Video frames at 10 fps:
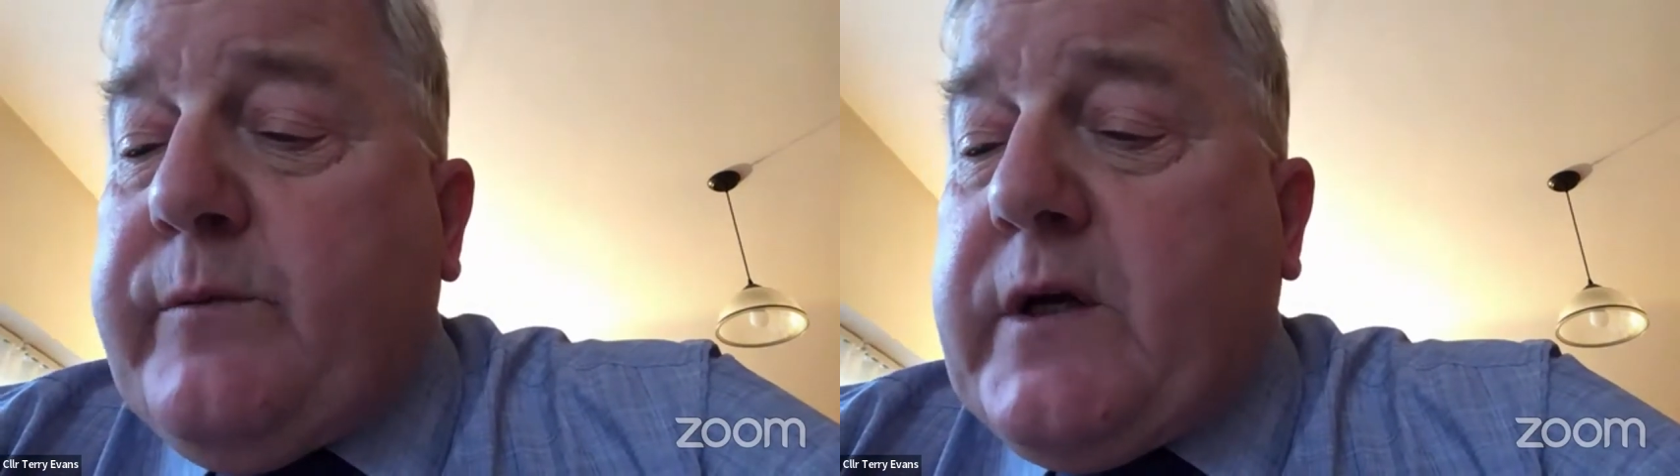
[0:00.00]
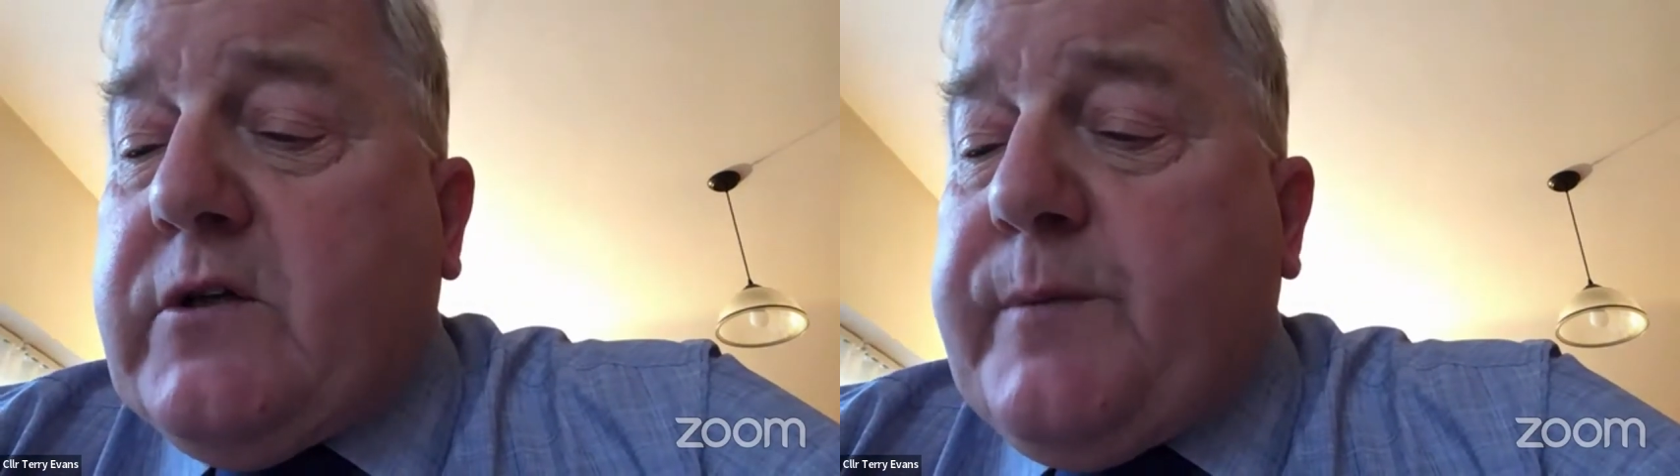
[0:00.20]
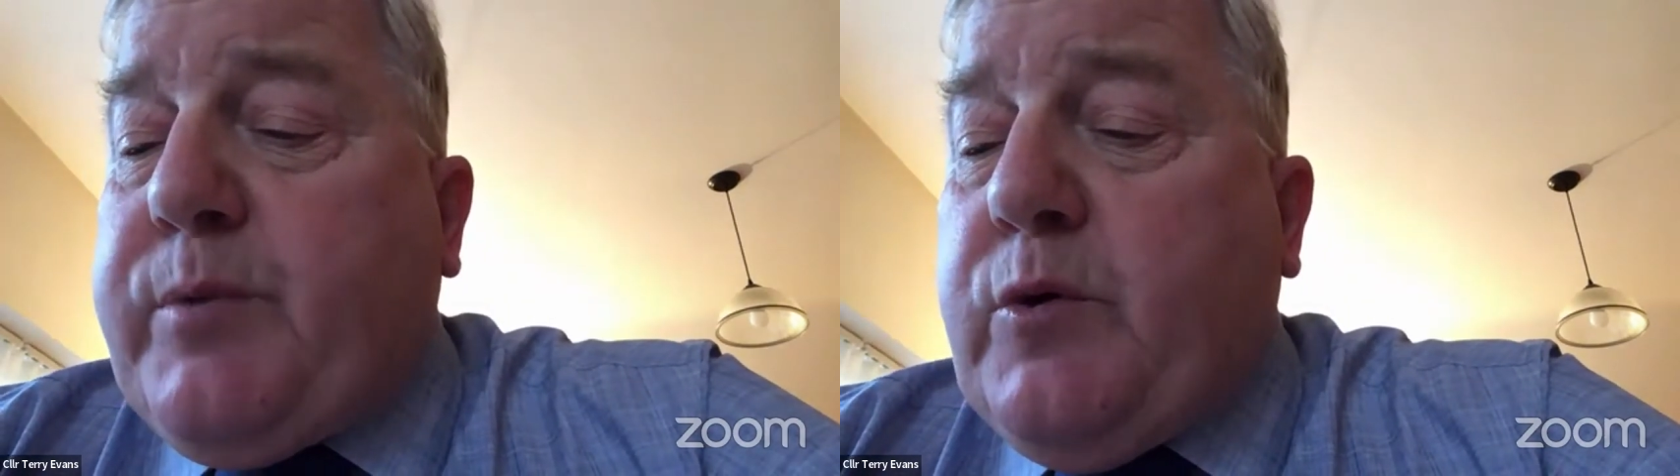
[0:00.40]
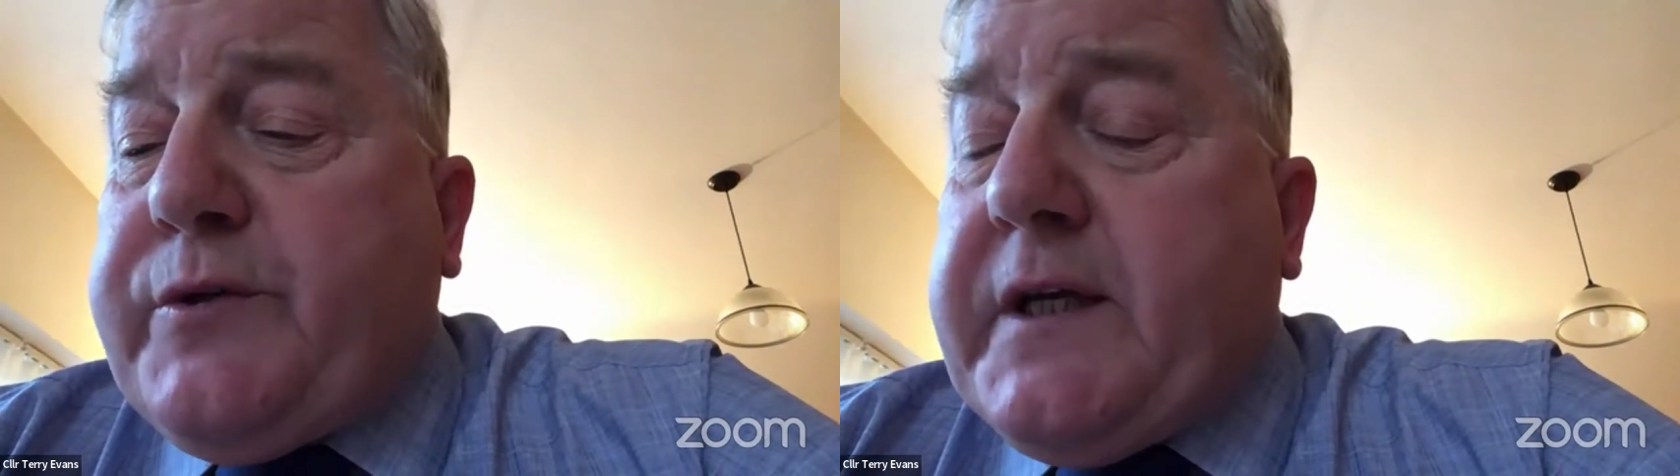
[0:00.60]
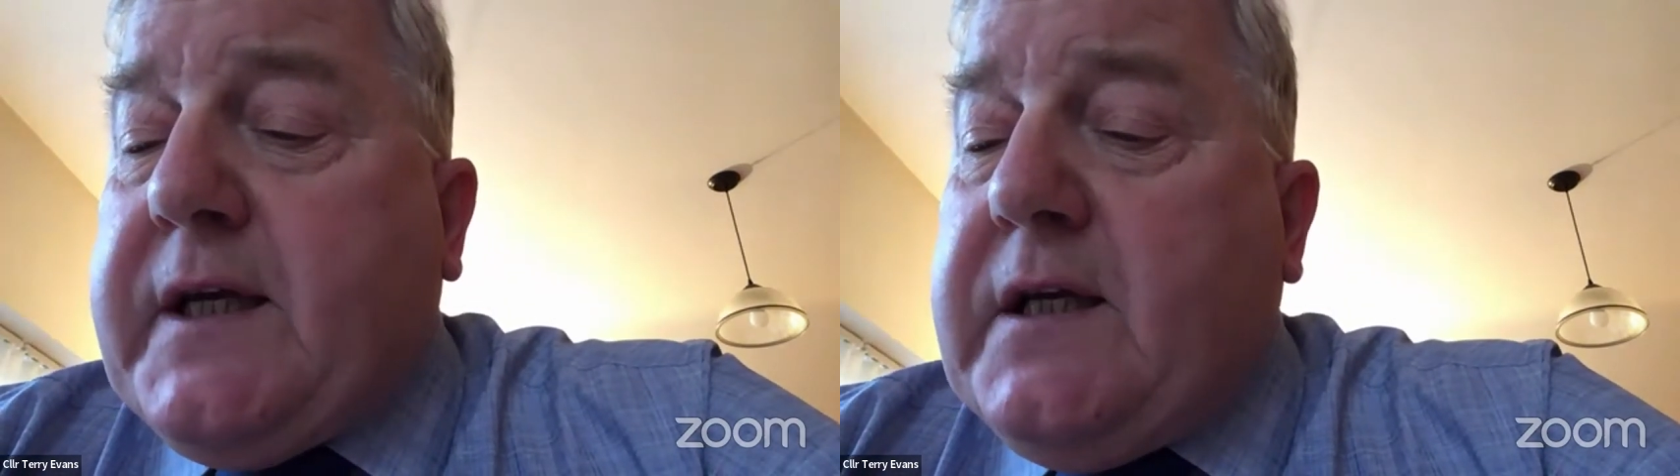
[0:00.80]
We got the
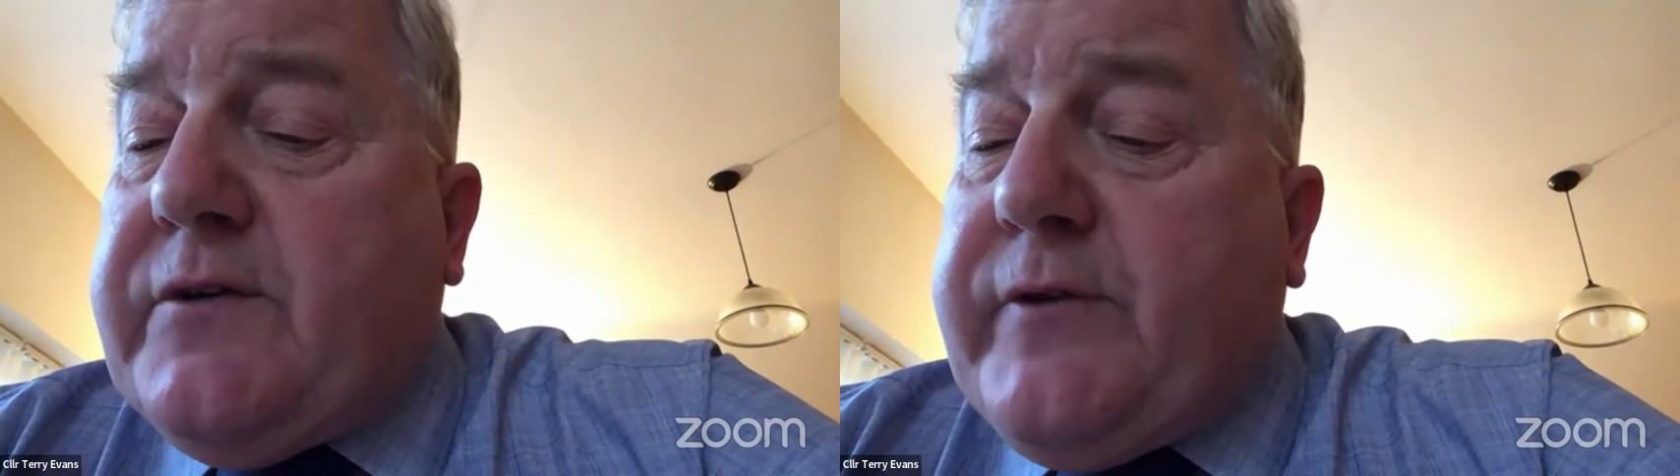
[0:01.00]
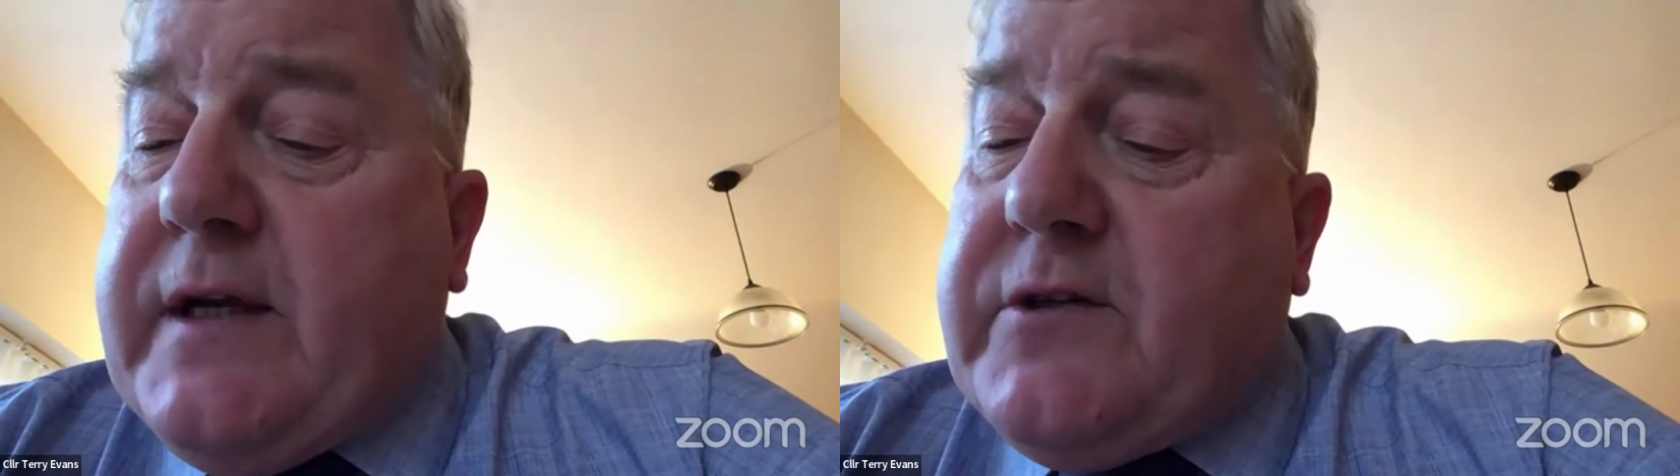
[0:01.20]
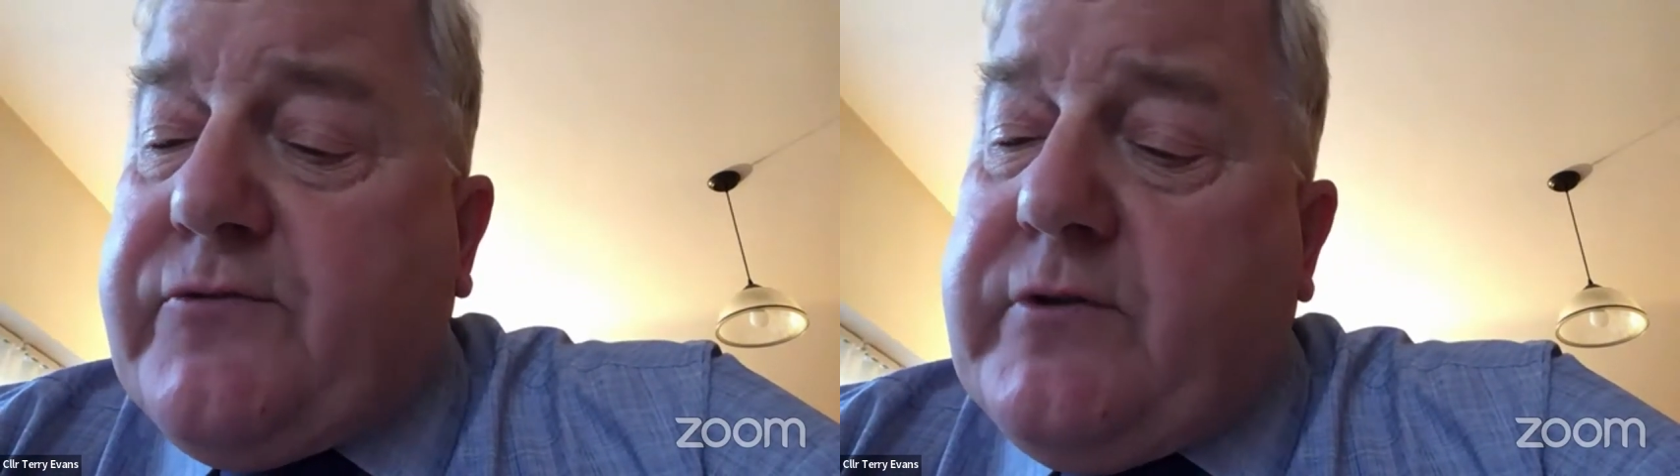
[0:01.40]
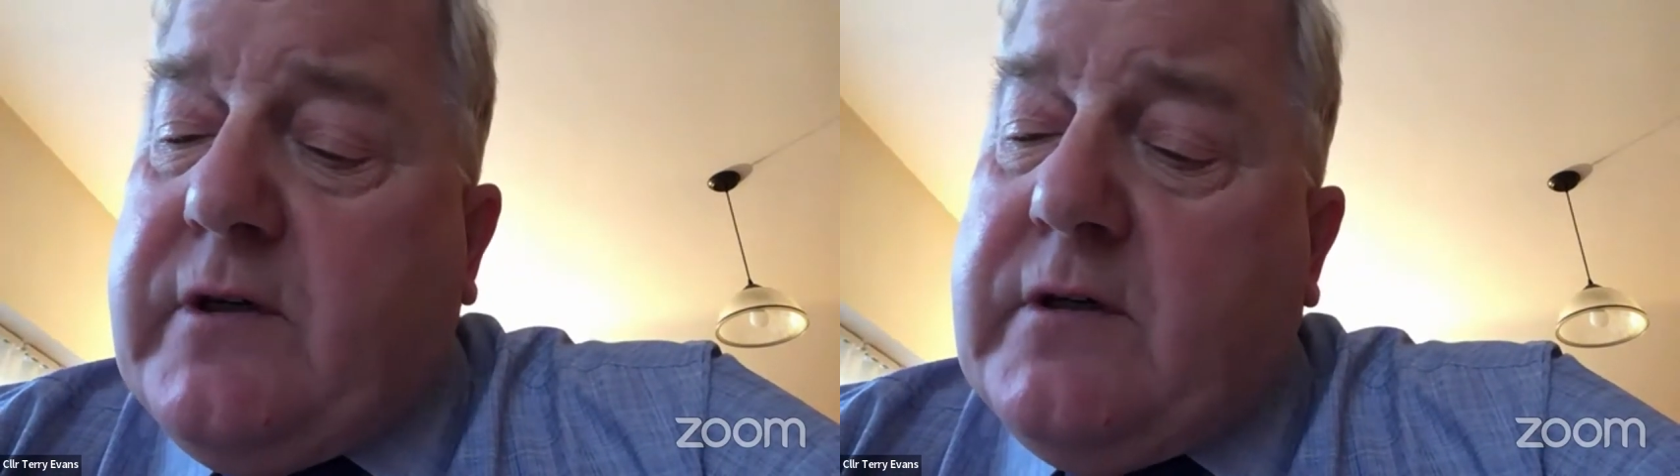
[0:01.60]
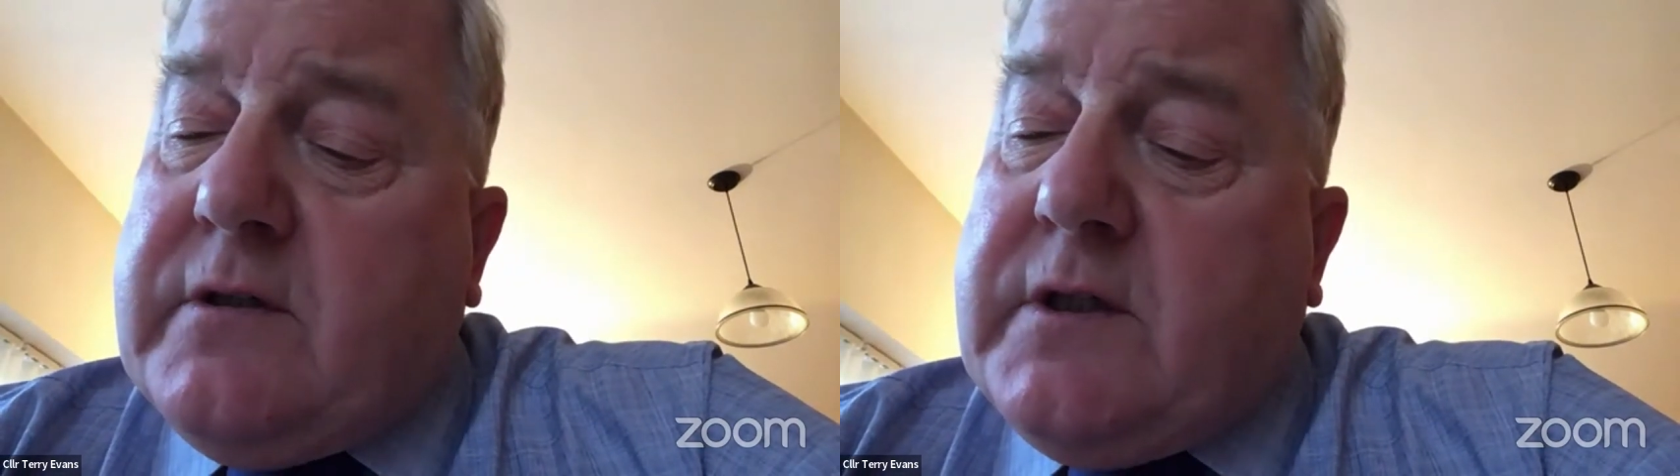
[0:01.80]
Portuguese
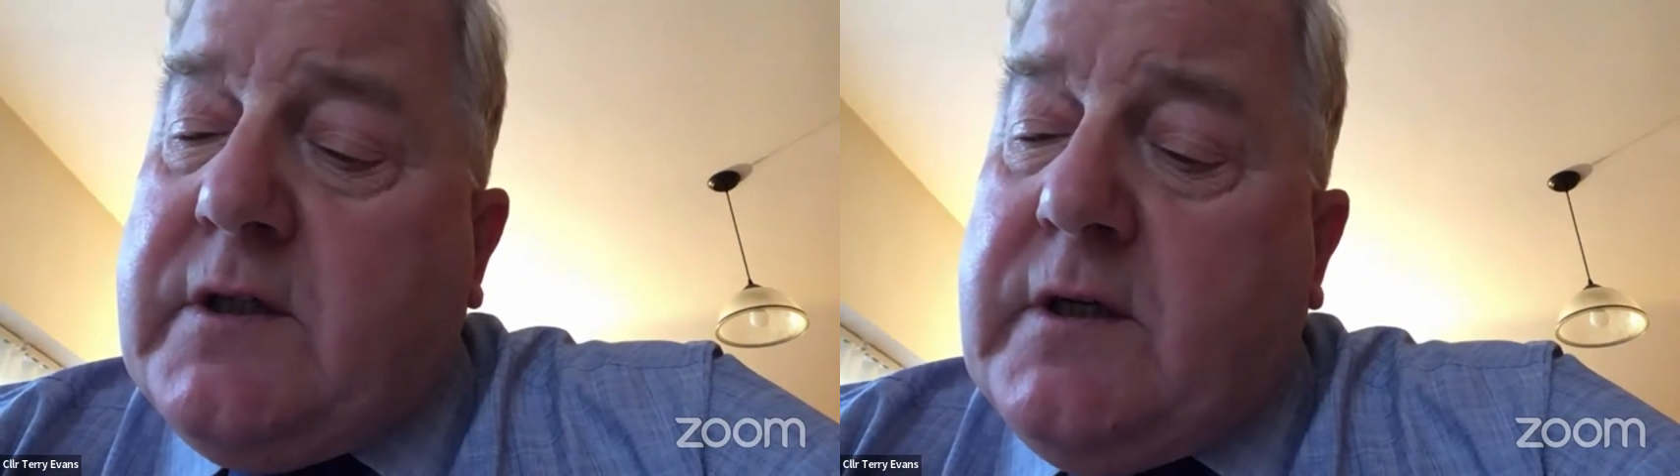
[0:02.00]
restaurant